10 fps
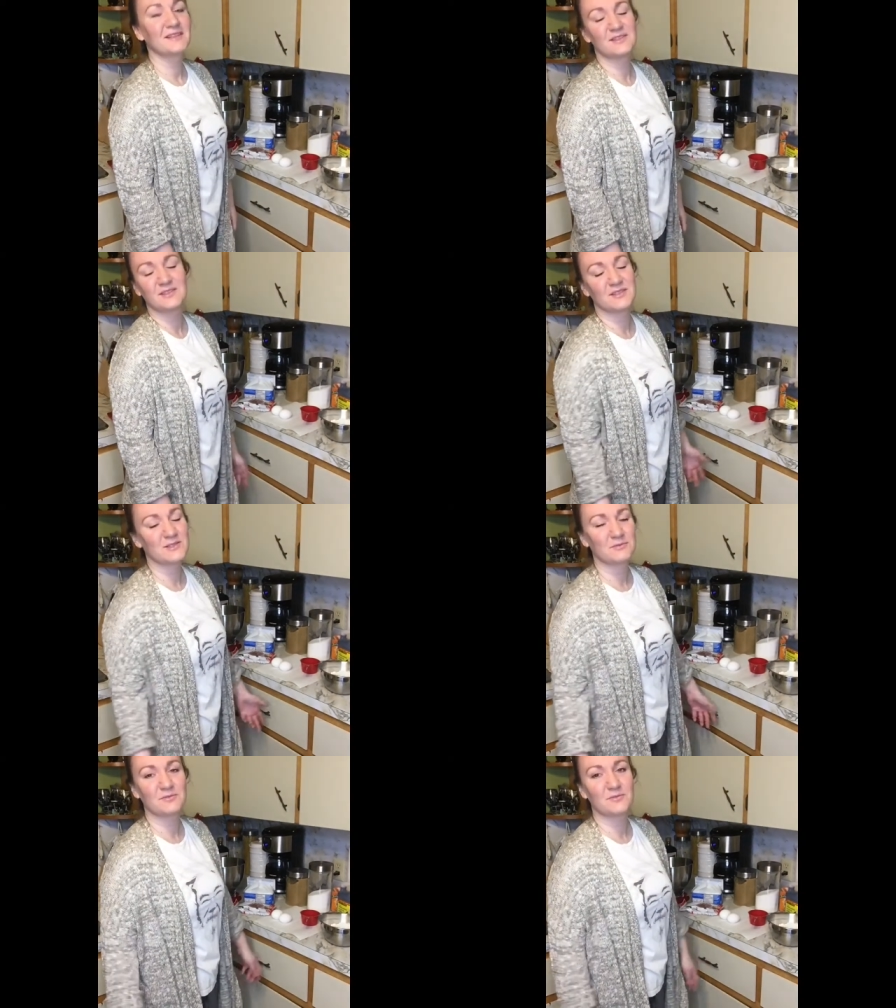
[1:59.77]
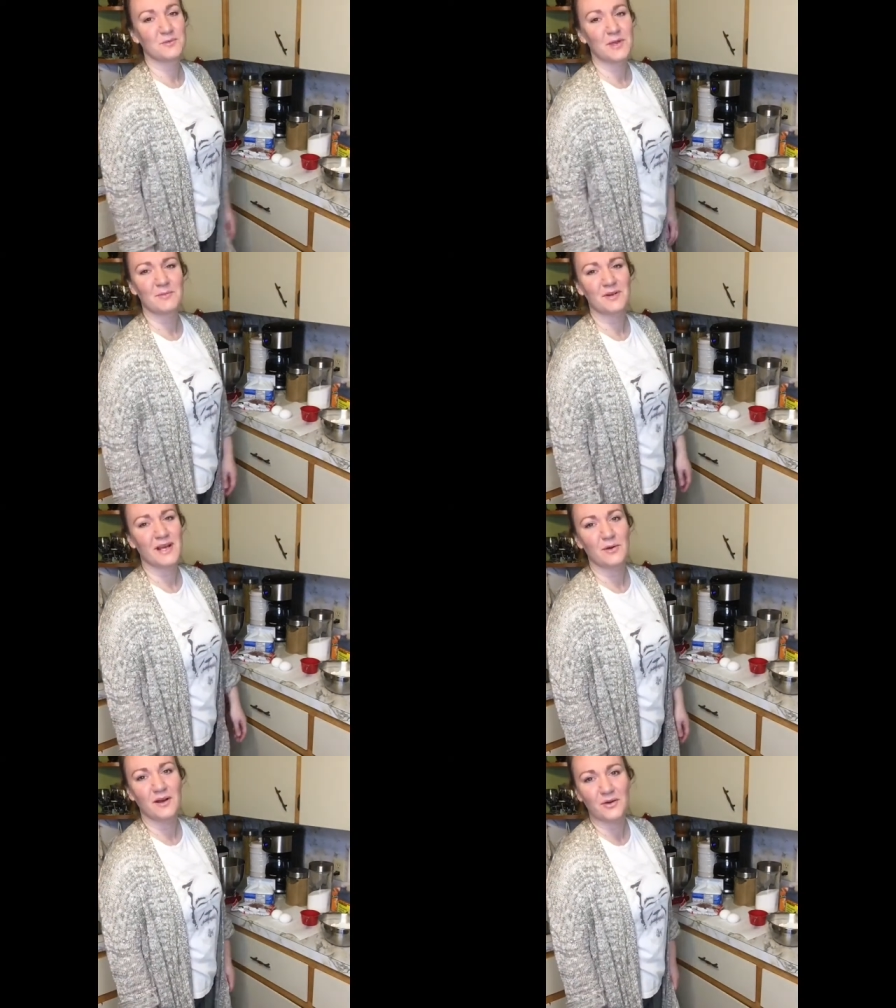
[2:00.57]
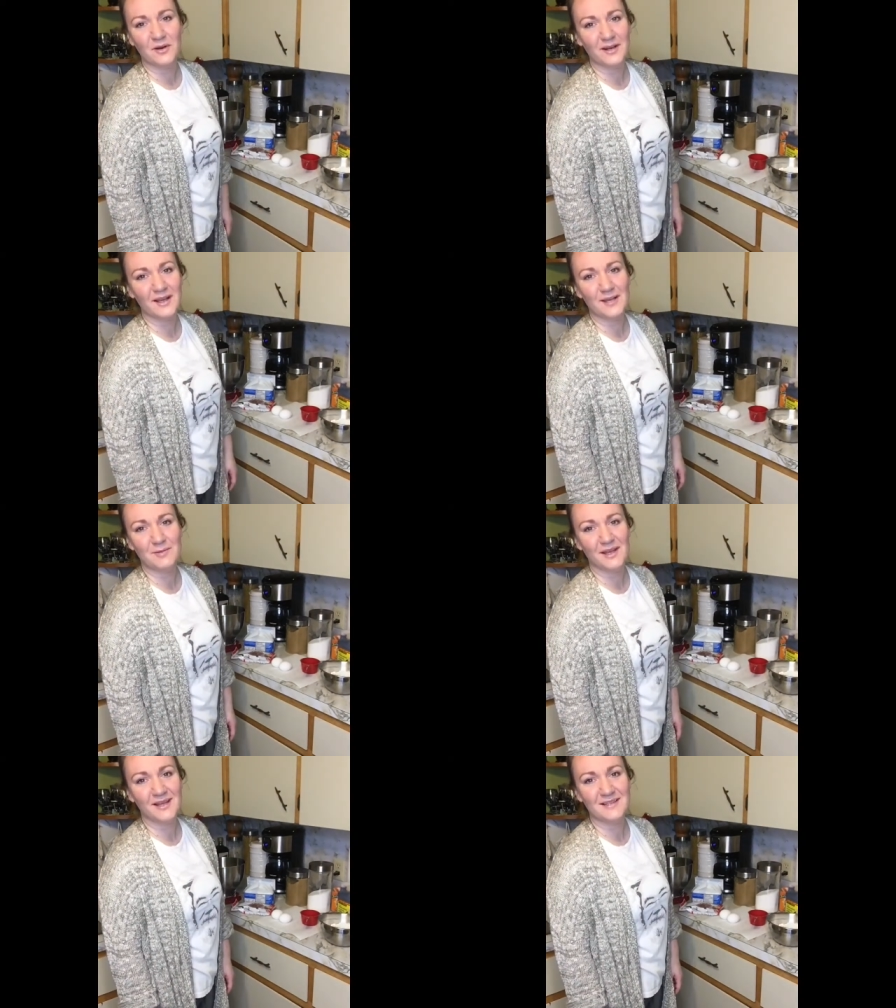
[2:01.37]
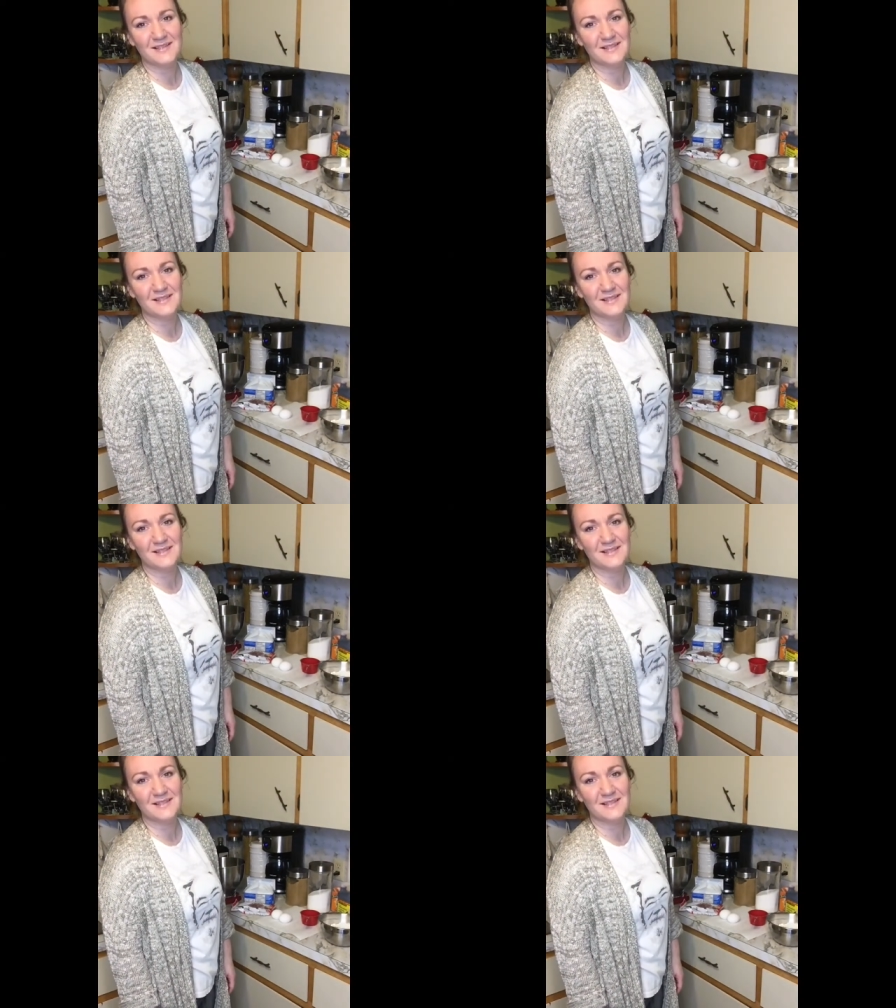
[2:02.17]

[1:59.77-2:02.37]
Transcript: just remember how awkward I am, guys,